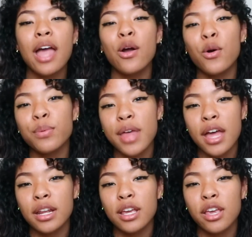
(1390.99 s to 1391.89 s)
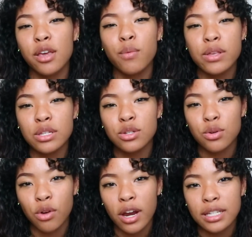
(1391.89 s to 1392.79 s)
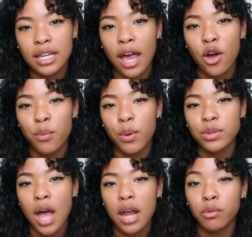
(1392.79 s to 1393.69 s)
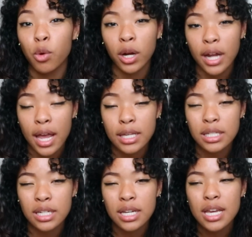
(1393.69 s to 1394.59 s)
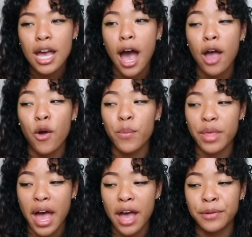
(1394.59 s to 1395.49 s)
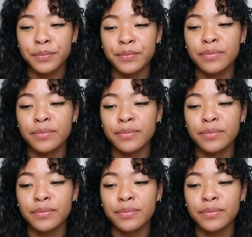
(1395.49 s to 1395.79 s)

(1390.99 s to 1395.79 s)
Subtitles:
I hope that it wasn't too crazy. I hope it was kind of organized. I hope that